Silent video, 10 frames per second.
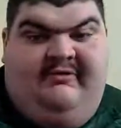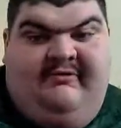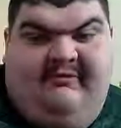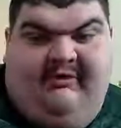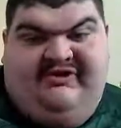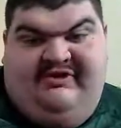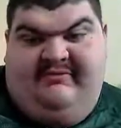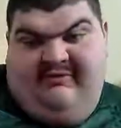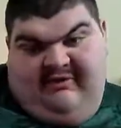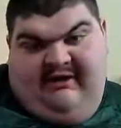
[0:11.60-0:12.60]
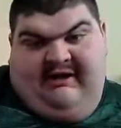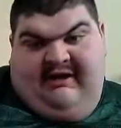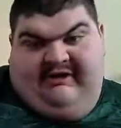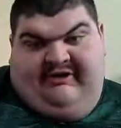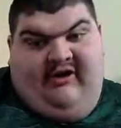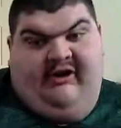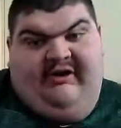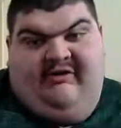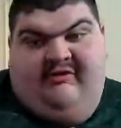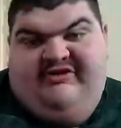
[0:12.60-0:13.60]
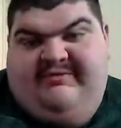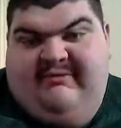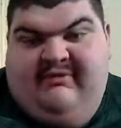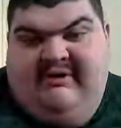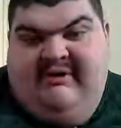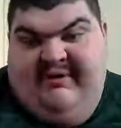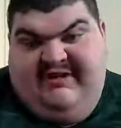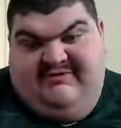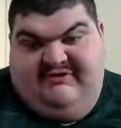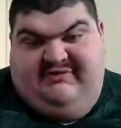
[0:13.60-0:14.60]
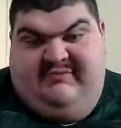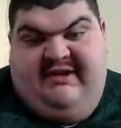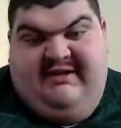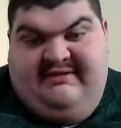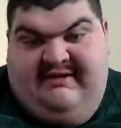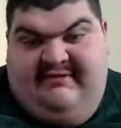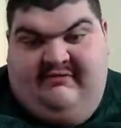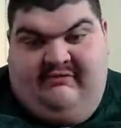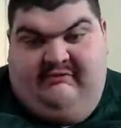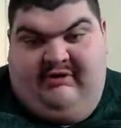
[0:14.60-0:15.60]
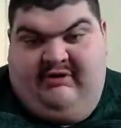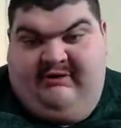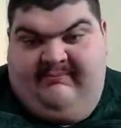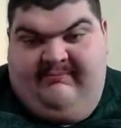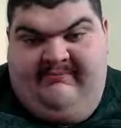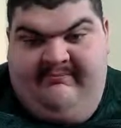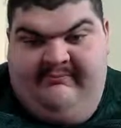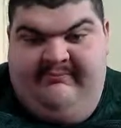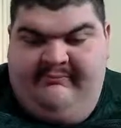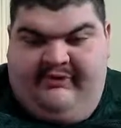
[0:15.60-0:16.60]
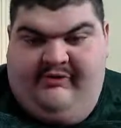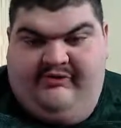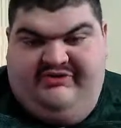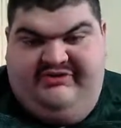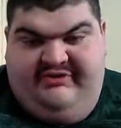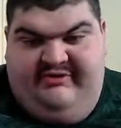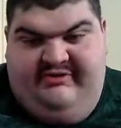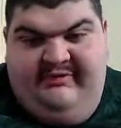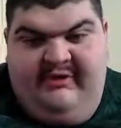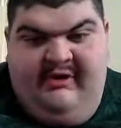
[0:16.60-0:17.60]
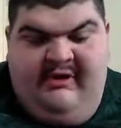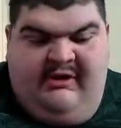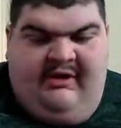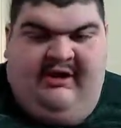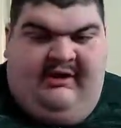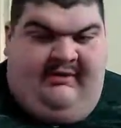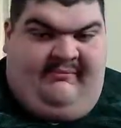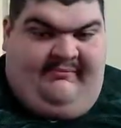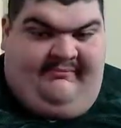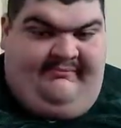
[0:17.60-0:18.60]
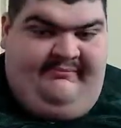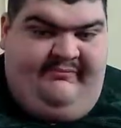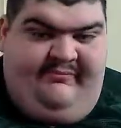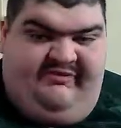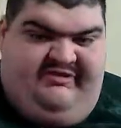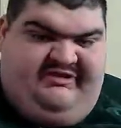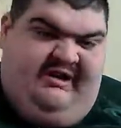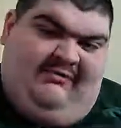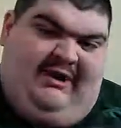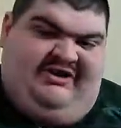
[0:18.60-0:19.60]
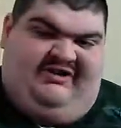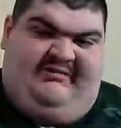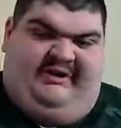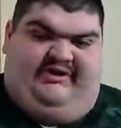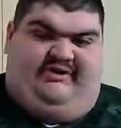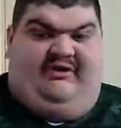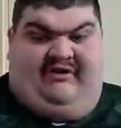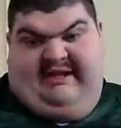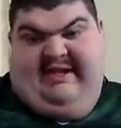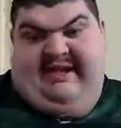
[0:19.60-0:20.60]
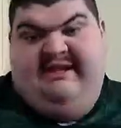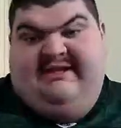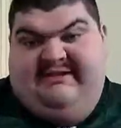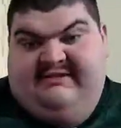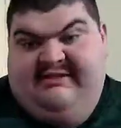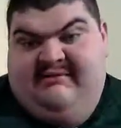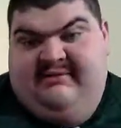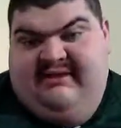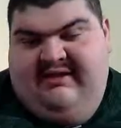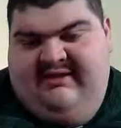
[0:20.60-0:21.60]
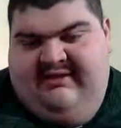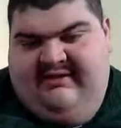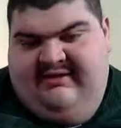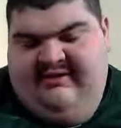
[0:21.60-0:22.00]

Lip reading: looks on the card, it looks to be one of the best WrestleManias ever produced. Um, just gotta watch to make sure it is gonna be the